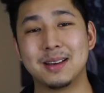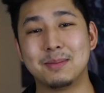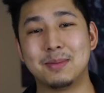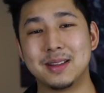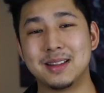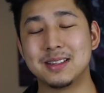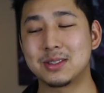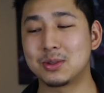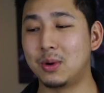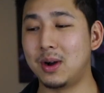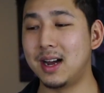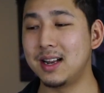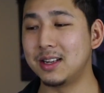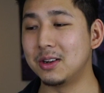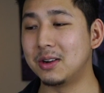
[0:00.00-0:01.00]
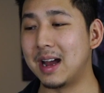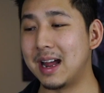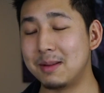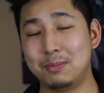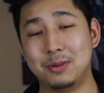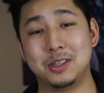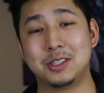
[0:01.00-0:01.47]
But this squat, you know, I
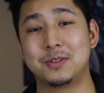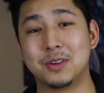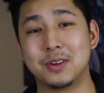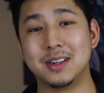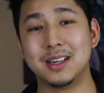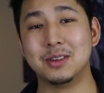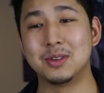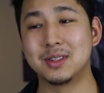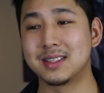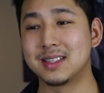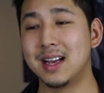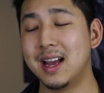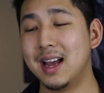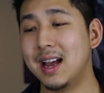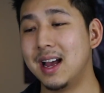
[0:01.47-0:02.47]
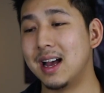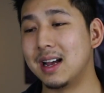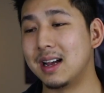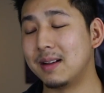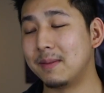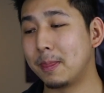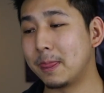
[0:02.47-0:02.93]
had to push for it.
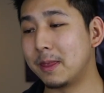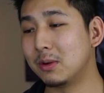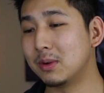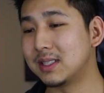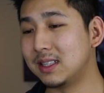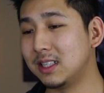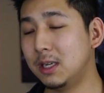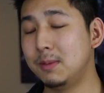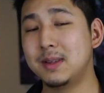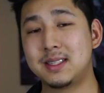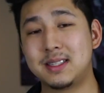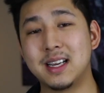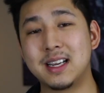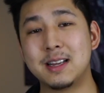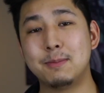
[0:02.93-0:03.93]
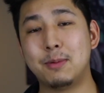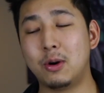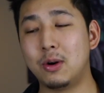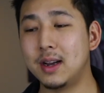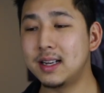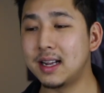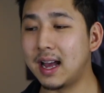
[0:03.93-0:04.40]
There was a little bit sticking
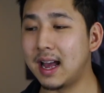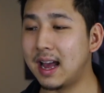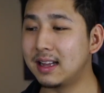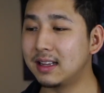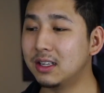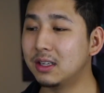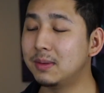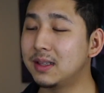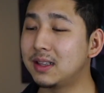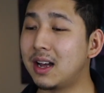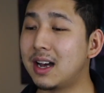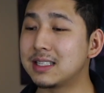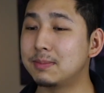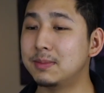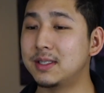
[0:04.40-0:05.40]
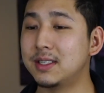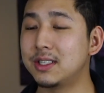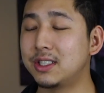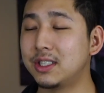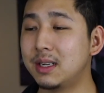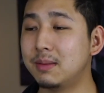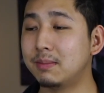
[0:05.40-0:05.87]
point, I had a little bit lost
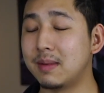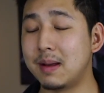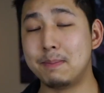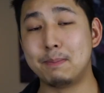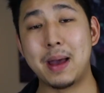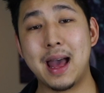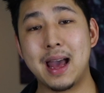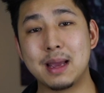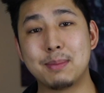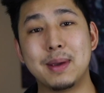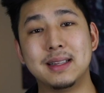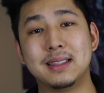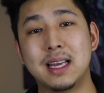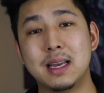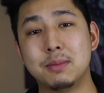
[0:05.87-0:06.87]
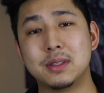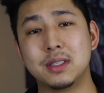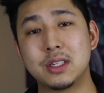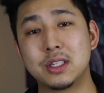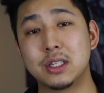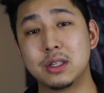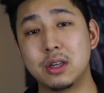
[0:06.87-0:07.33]
position. My back maintained
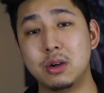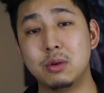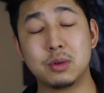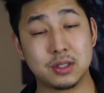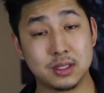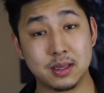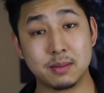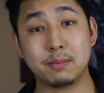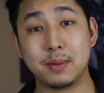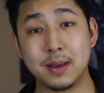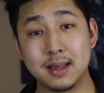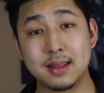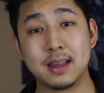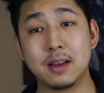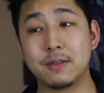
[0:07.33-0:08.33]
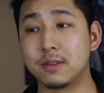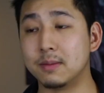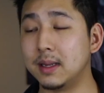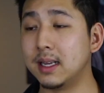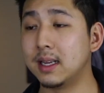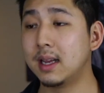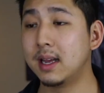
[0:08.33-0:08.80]
position though, which is a big thing for
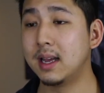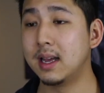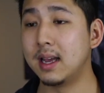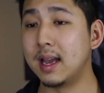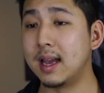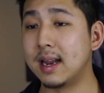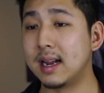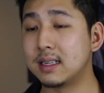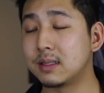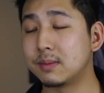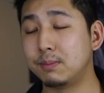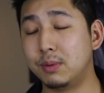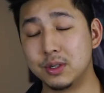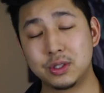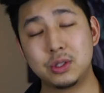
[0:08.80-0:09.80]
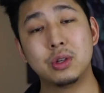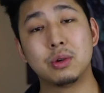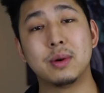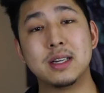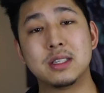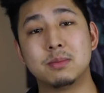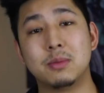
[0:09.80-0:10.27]
me. And I just pushed through
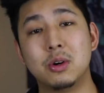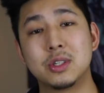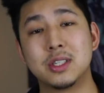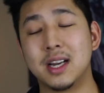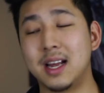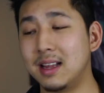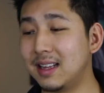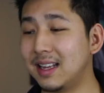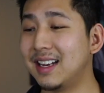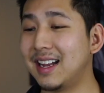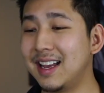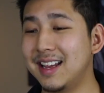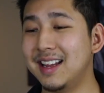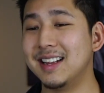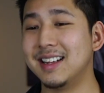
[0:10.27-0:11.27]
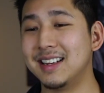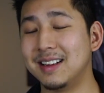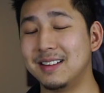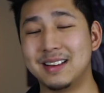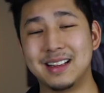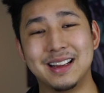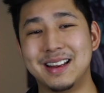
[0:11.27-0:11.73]
the range of motion and I hit
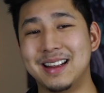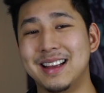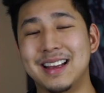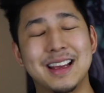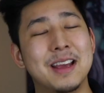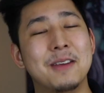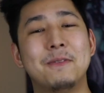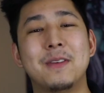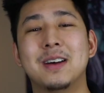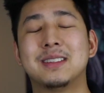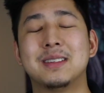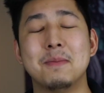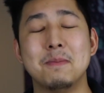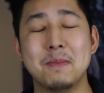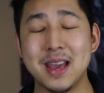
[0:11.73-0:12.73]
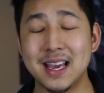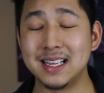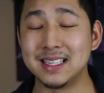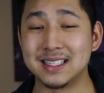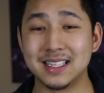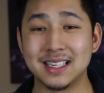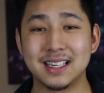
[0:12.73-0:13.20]
it. It felt
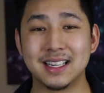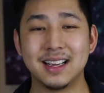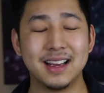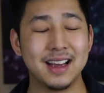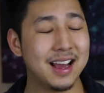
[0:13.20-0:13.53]
amazing.